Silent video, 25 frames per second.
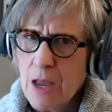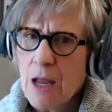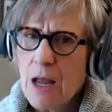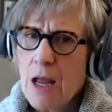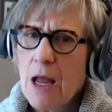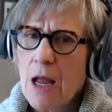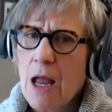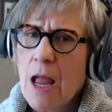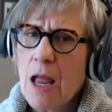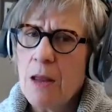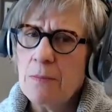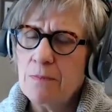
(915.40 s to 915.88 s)

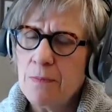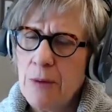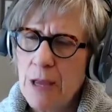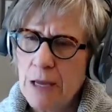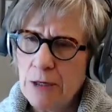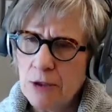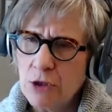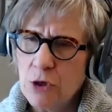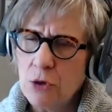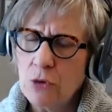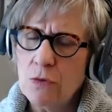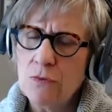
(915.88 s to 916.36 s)
and
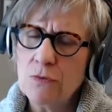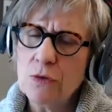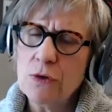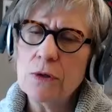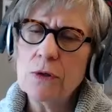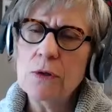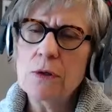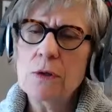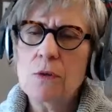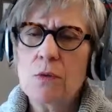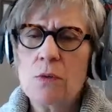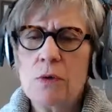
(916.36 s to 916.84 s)
bent
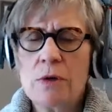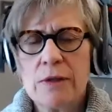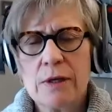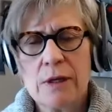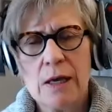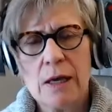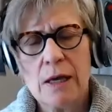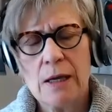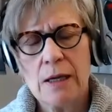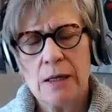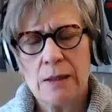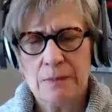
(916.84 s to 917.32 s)
over with a
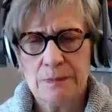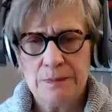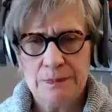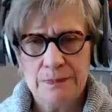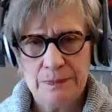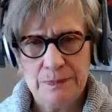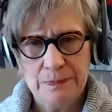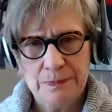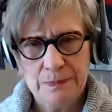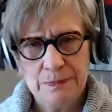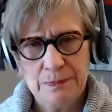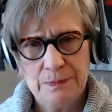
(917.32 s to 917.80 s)
cane,
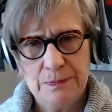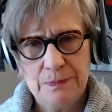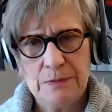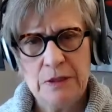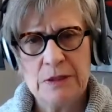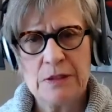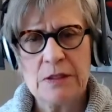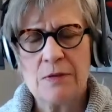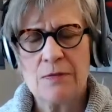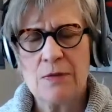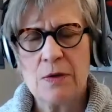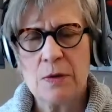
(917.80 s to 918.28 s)

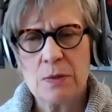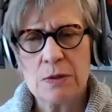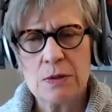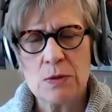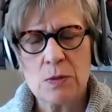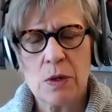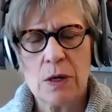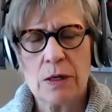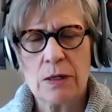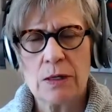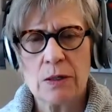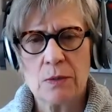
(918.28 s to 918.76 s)
as if he was
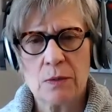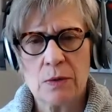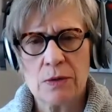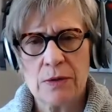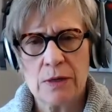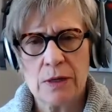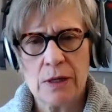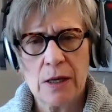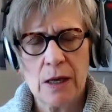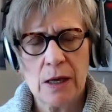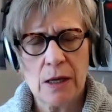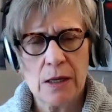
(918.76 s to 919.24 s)
working with
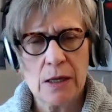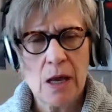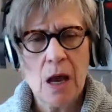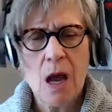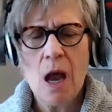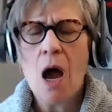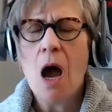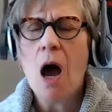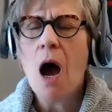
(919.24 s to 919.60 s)
a cane.